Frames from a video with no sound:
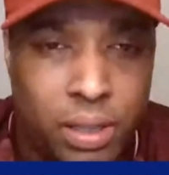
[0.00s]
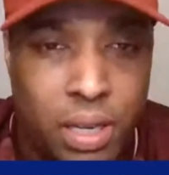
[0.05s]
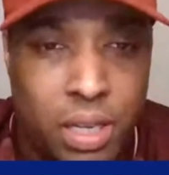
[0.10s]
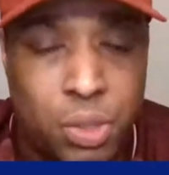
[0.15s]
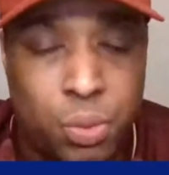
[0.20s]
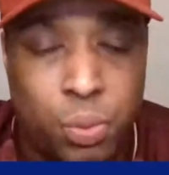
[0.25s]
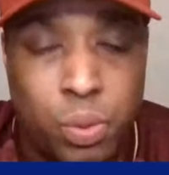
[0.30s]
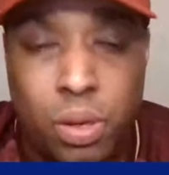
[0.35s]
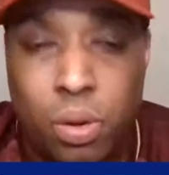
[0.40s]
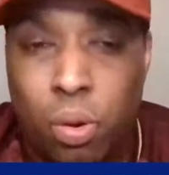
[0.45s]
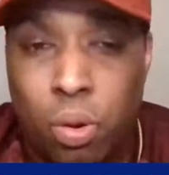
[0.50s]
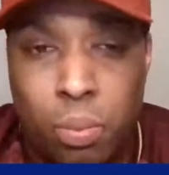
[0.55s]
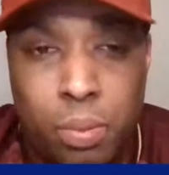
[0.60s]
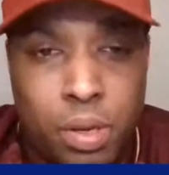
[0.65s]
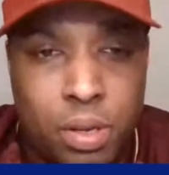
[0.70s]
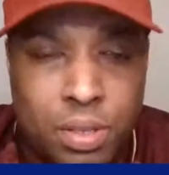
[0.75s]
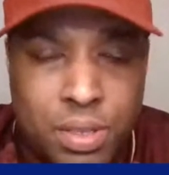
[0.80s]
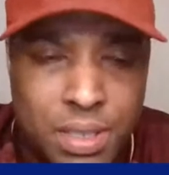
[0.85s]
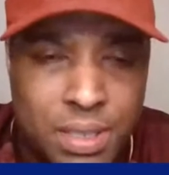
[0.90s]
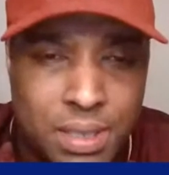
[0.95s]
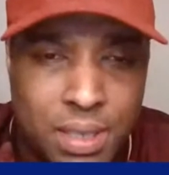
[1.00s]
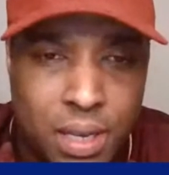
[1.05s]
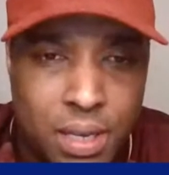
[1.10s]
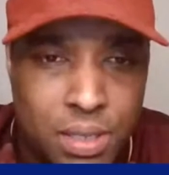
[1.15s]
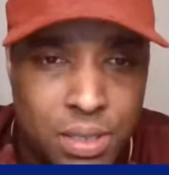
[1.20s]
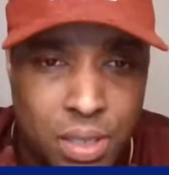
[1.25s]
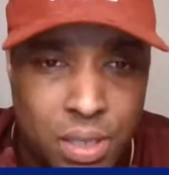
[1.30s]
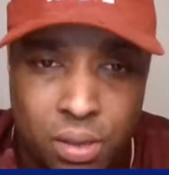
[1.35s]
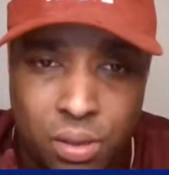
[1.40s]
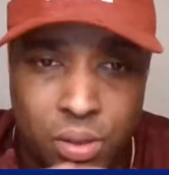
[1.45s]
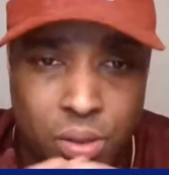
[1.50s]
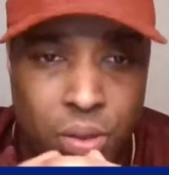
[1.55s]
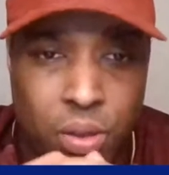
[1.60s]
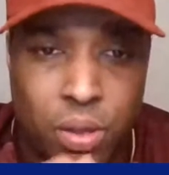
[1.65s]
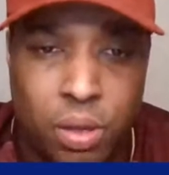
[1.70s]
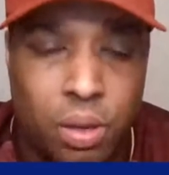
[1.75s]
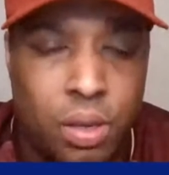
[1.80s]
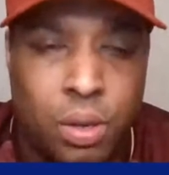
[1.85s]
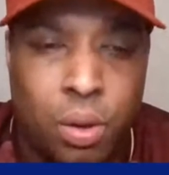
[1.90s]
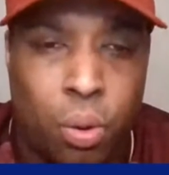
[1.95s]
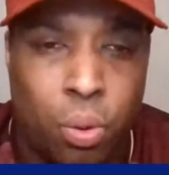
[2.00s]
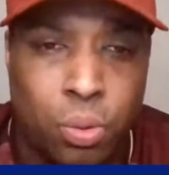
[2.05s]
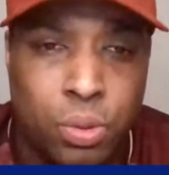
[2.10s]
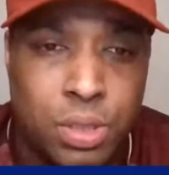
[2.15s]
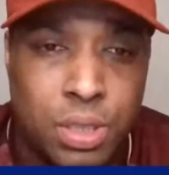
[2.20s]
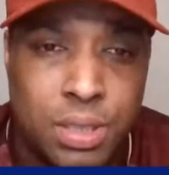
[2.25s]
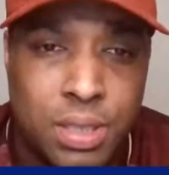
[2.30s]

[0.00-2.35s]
all because he stays down and holds his head.